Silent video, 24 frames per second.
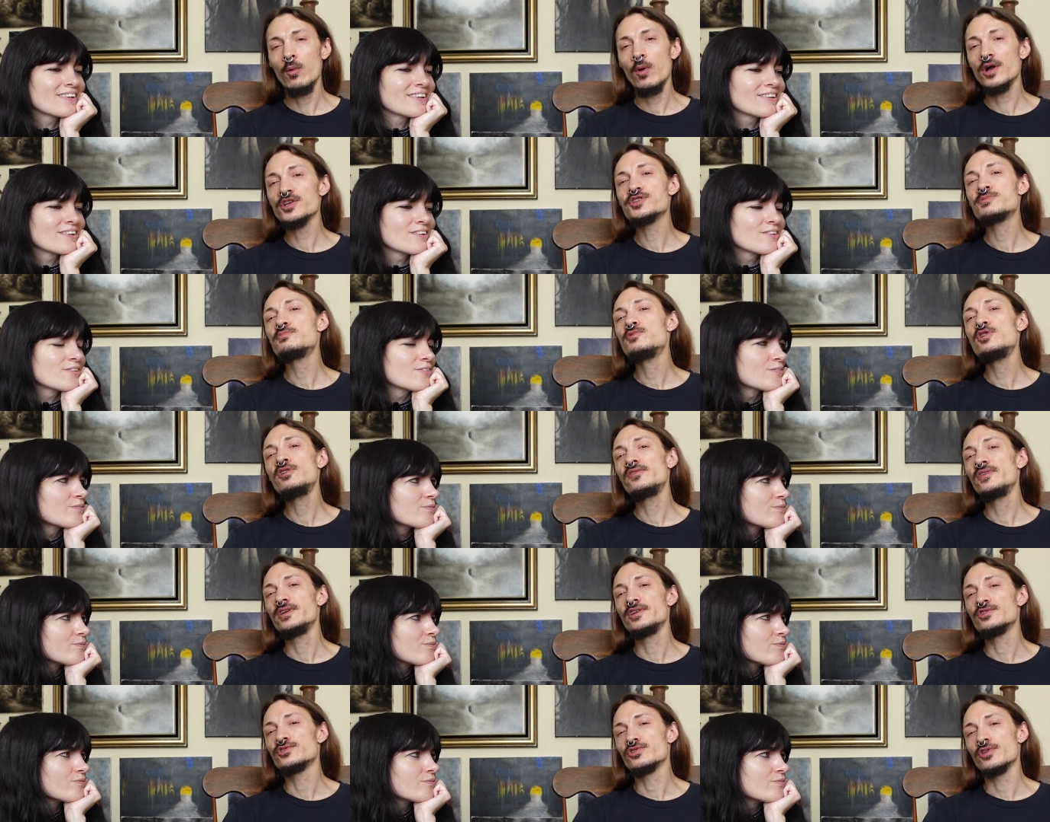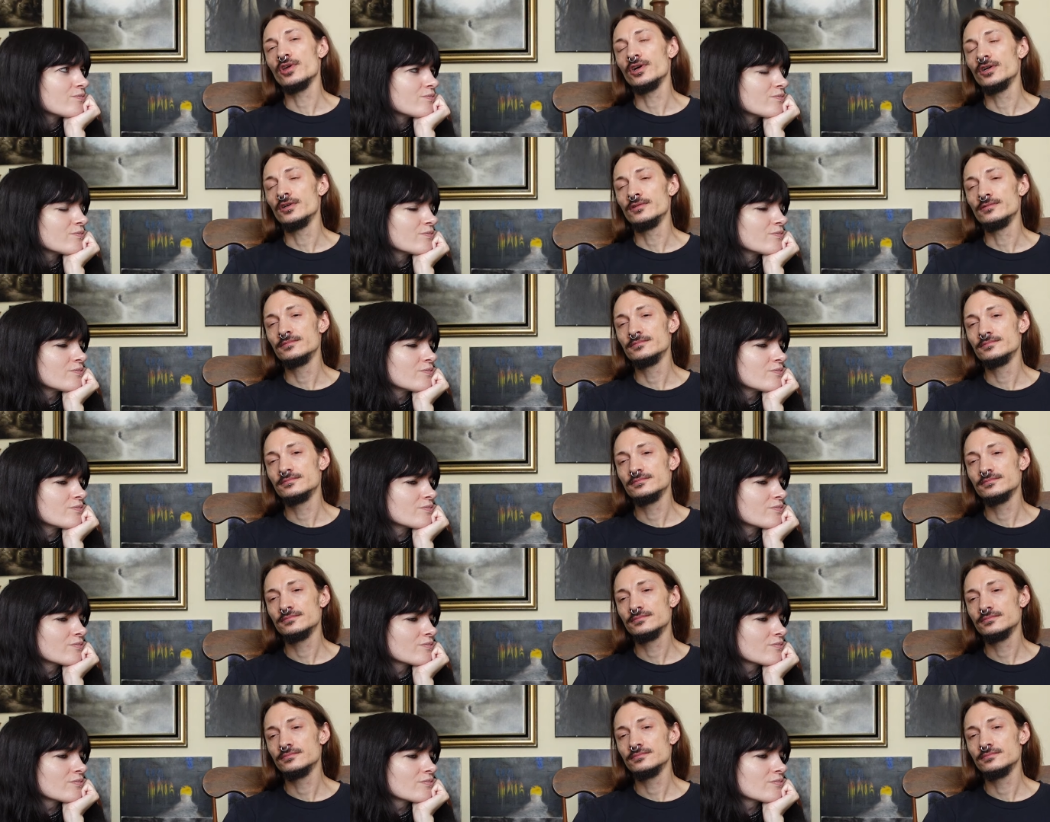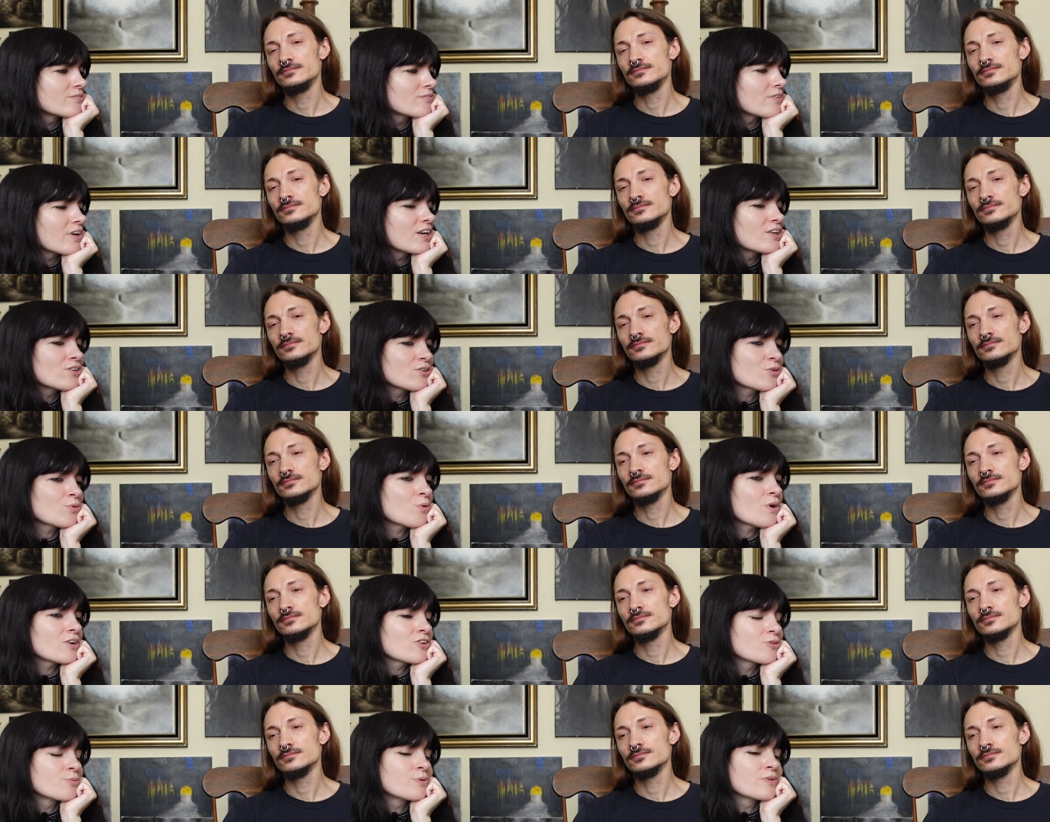Speaker 1: watch movies though.
Speaker 2: I do
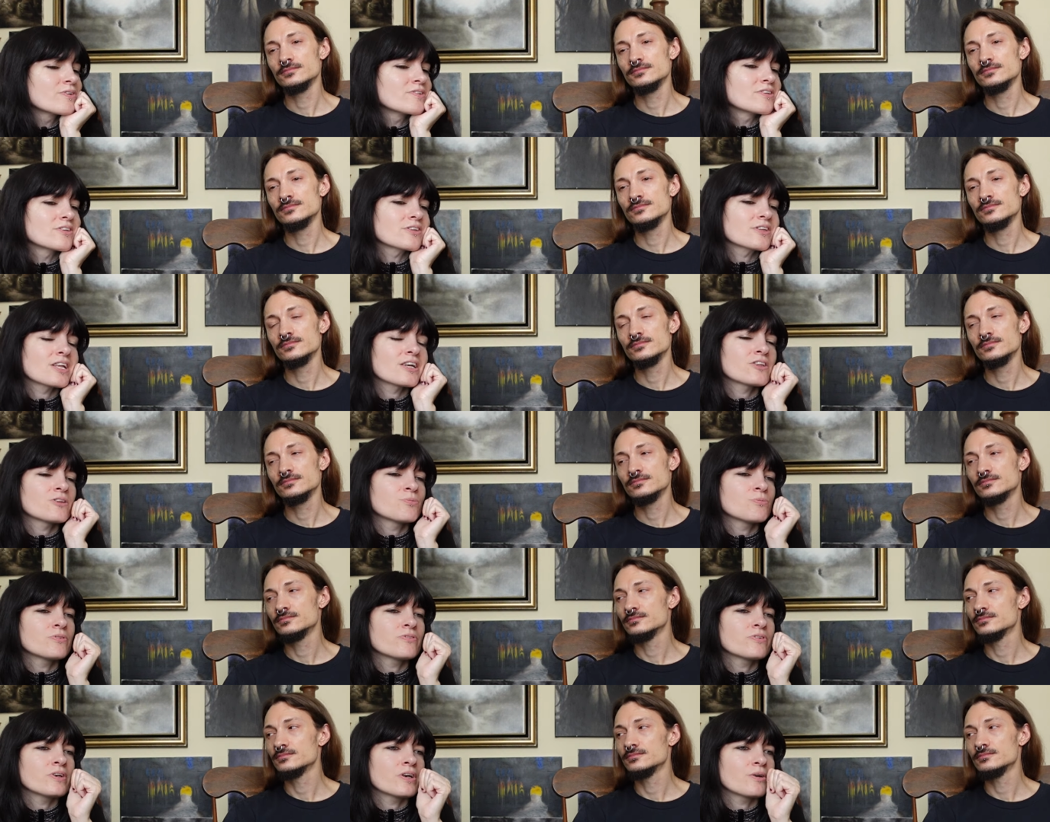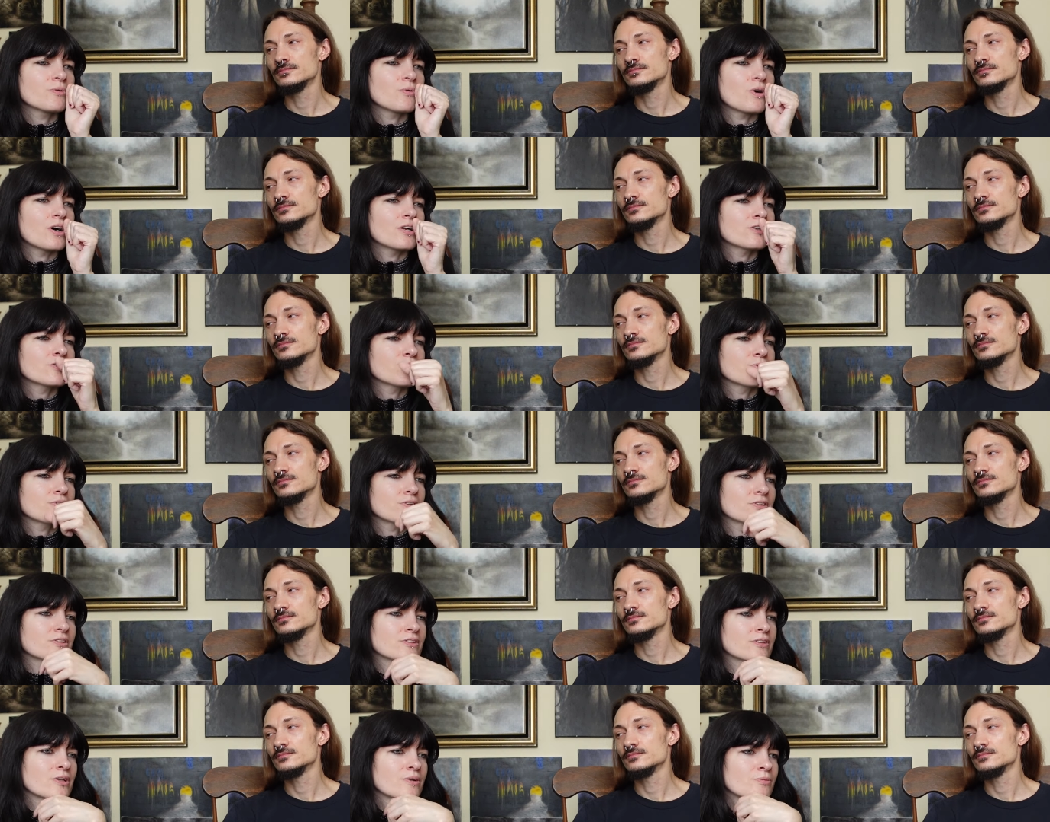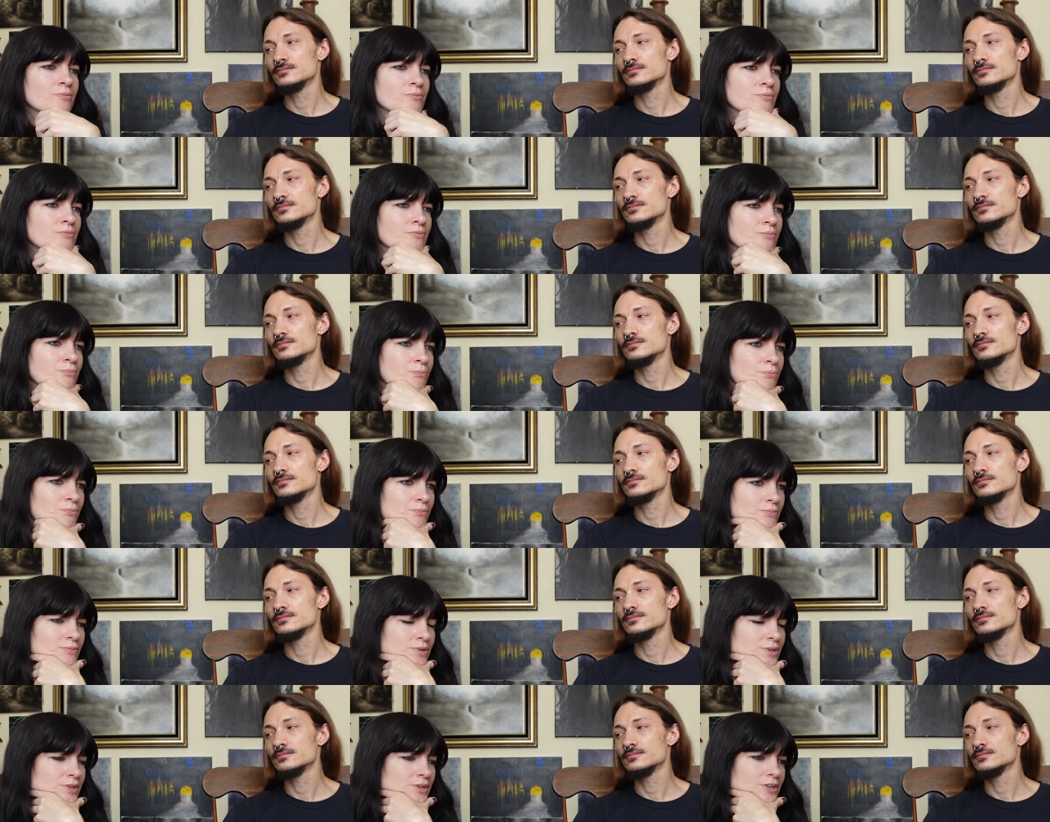watch movies. The last movie I watched was some
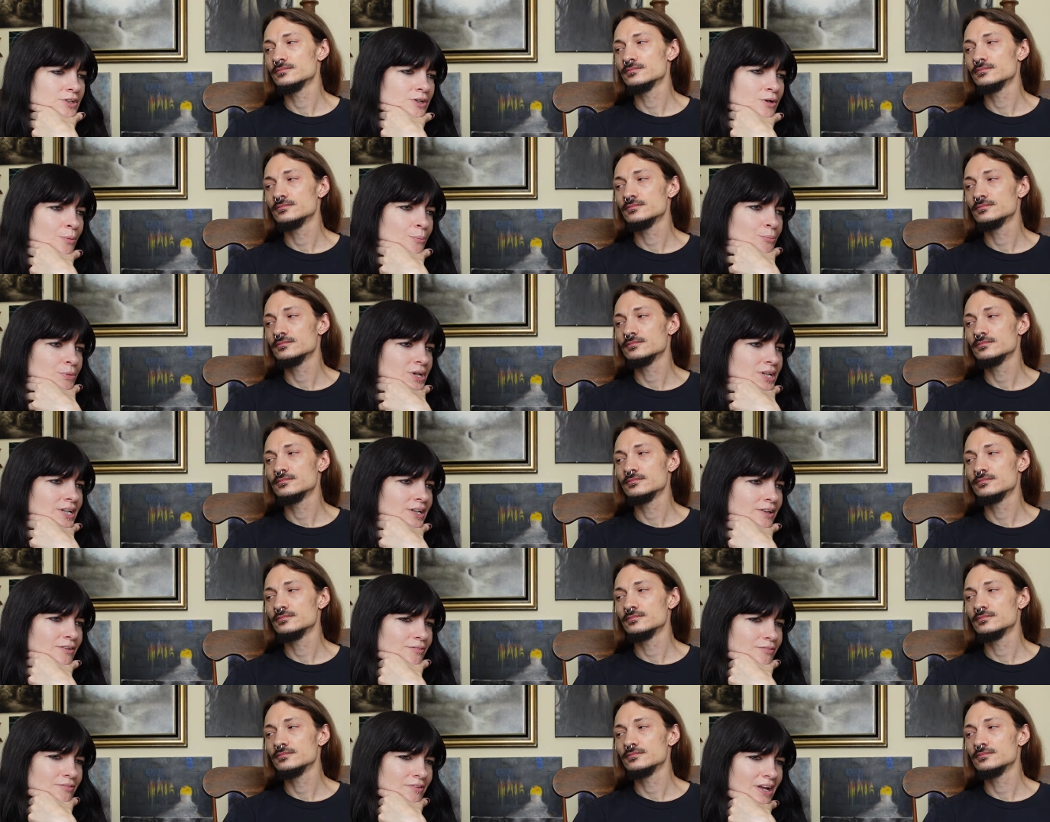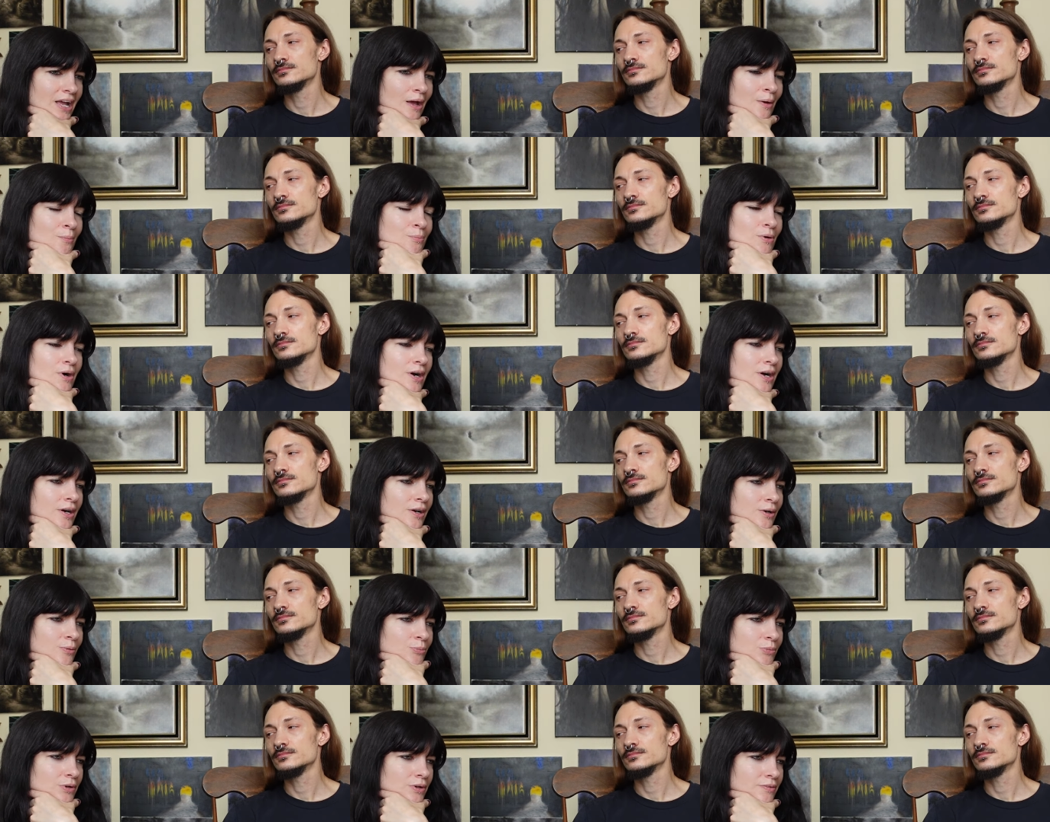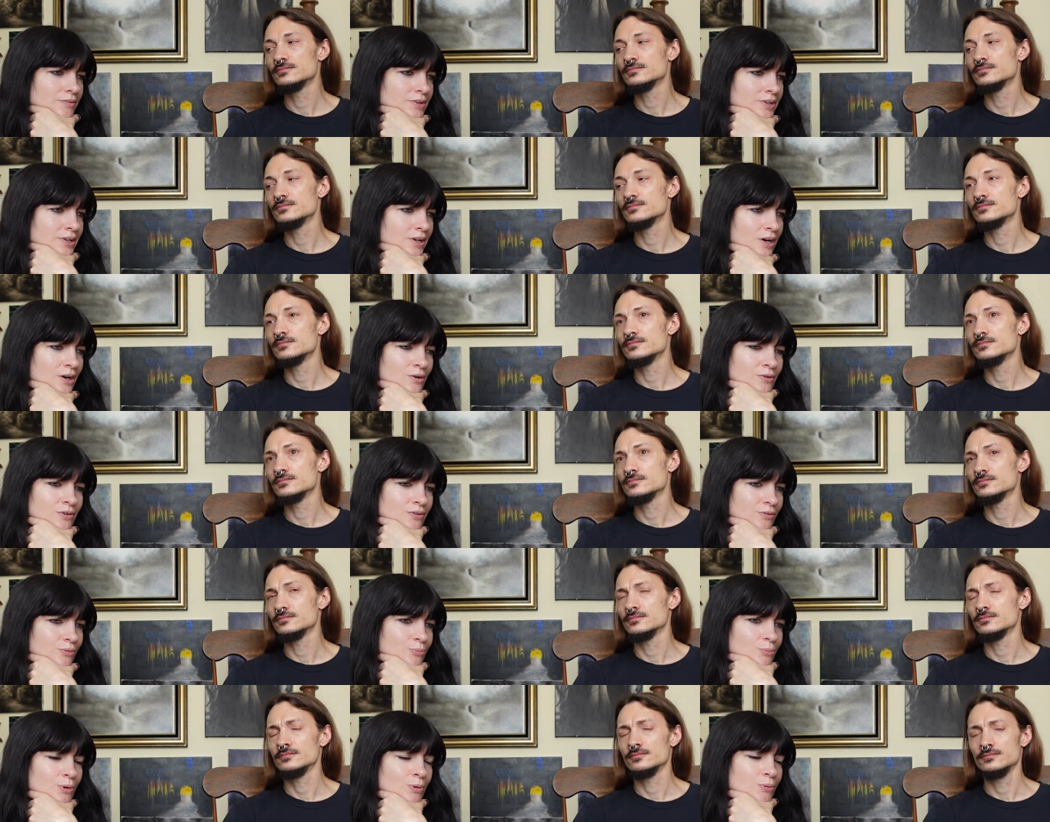comedic vampire movie. I don't
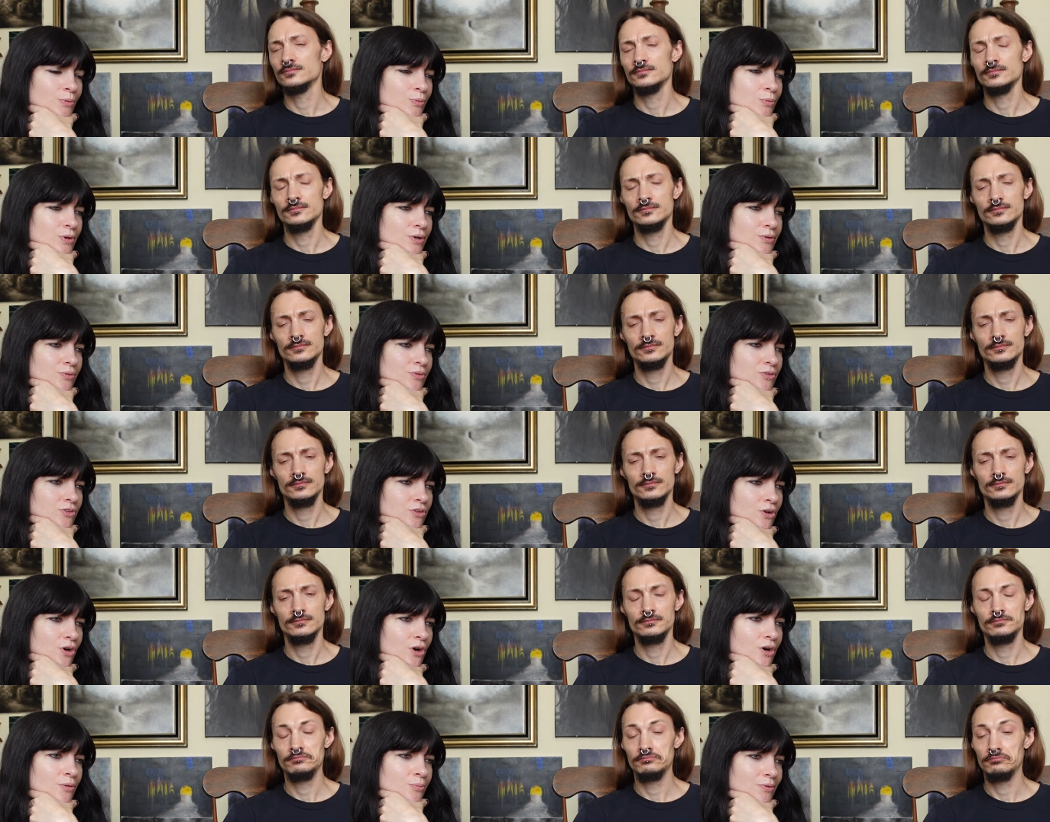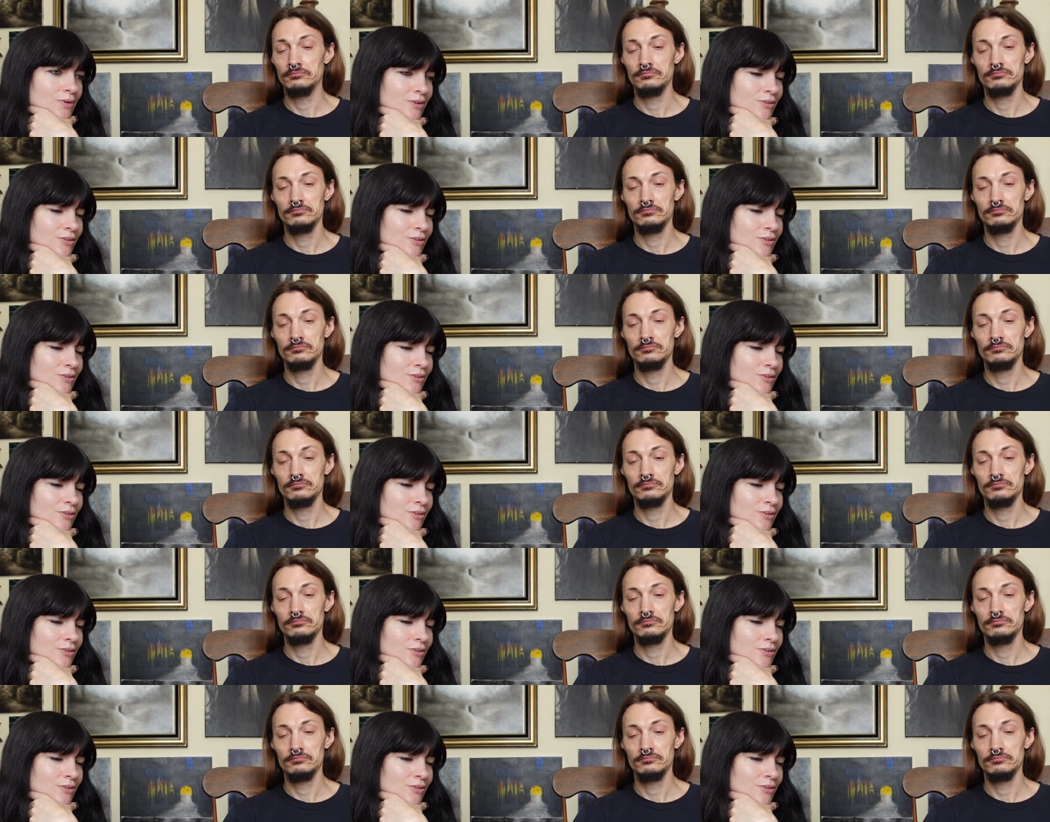even remember what it was called, but